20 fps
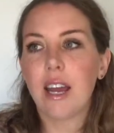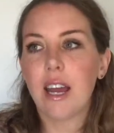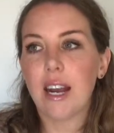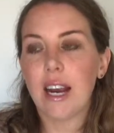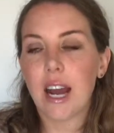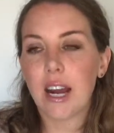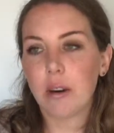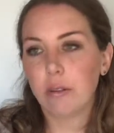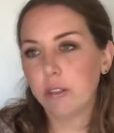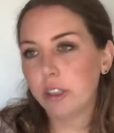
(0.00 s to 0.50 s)
and
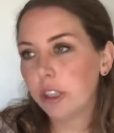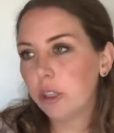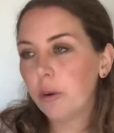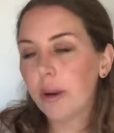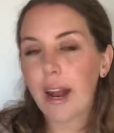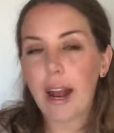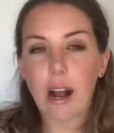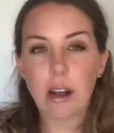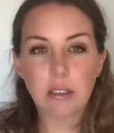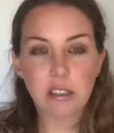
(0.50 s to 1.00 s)
I don't do
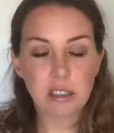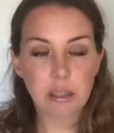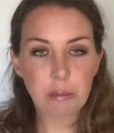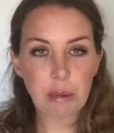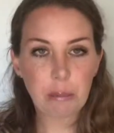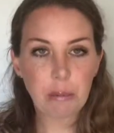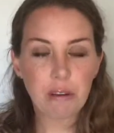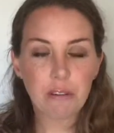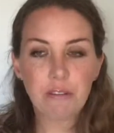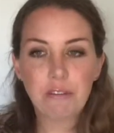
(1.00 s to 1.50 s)
it, how's it gonna
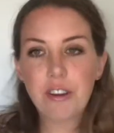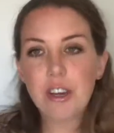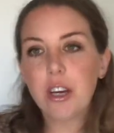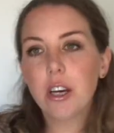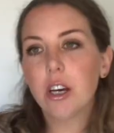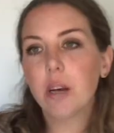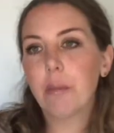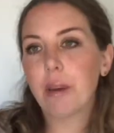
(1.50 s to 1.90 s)
make me feel?